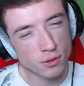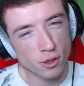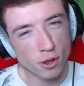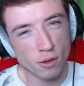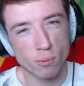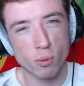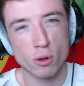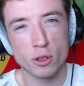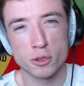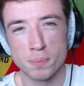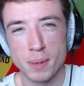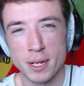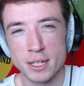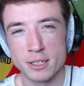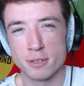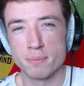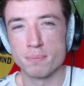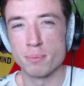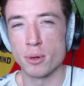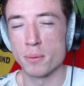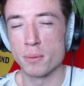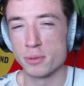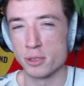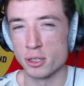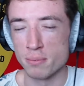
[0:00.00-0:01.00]
I've watched bits and
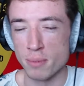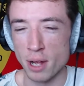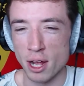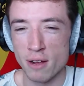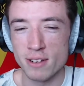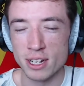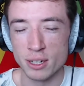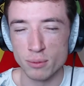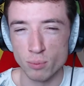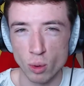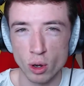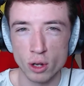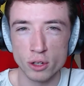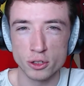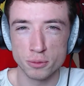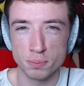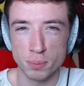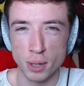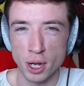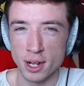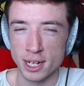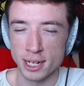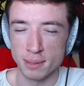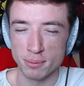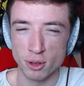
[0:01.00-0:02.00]
bobs of them. I haven't really watched
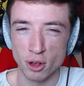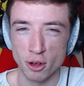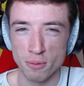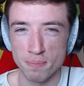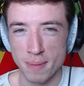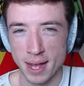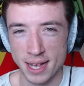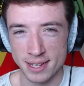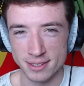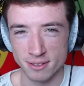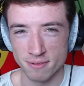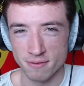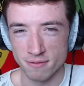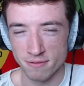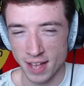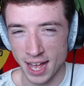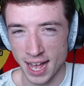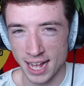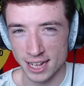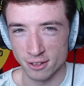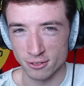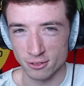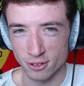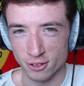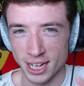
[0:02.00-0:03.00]
Burnley. I'm not a massive fan
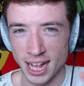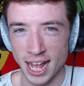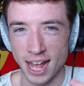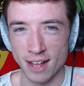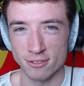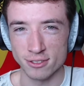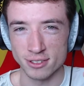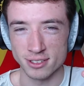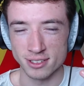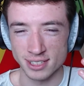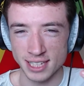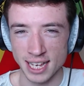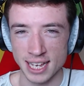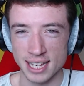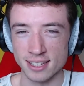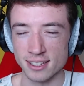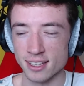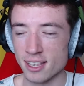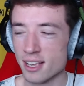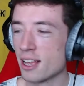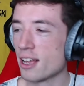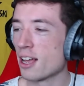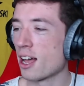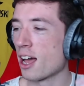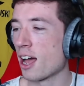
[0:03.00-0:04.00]
of going to have to say
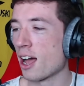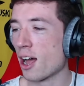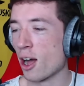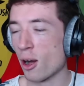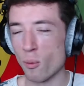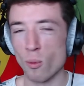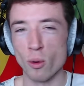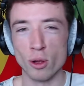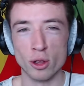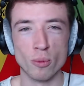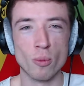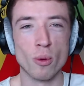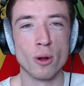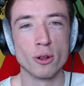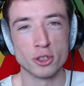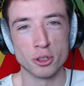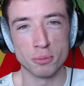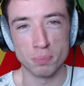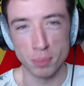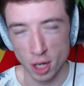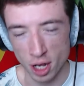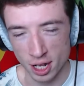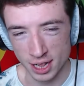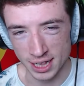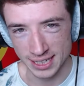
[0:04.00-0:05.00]
I want to watch a
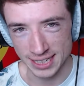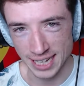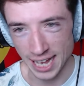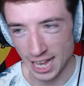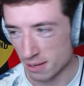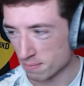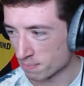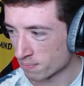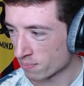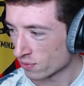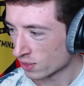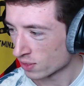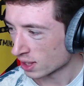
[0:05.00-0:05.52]
Burnley game.